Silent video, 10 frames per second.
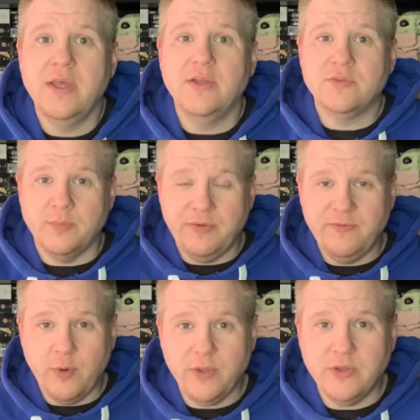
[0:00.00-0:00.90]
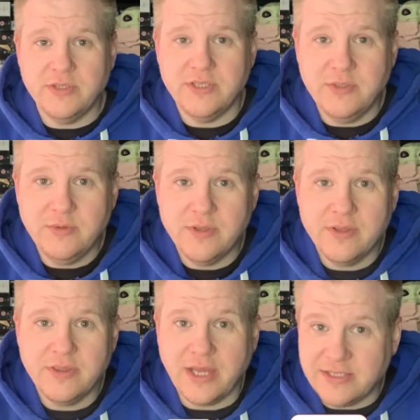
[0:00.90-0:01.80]
So before we continue,
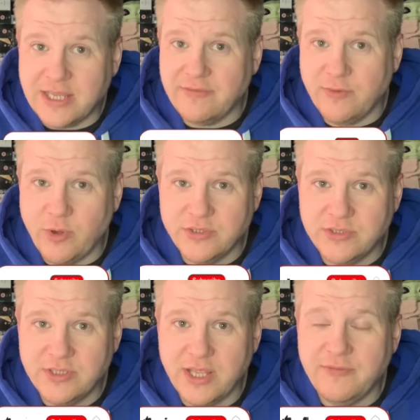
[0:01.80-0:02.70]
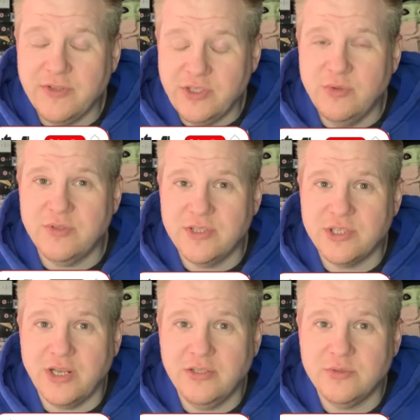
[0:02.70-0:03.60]
thanks again for watching. If you're new to the
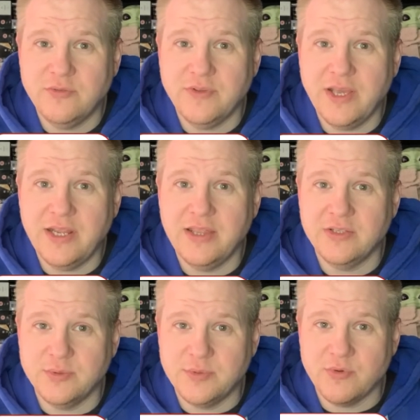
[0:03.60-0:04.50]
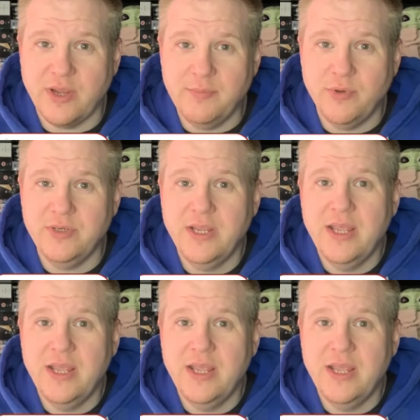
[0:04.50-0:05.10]
channel, don't forget to hit the subscribe button,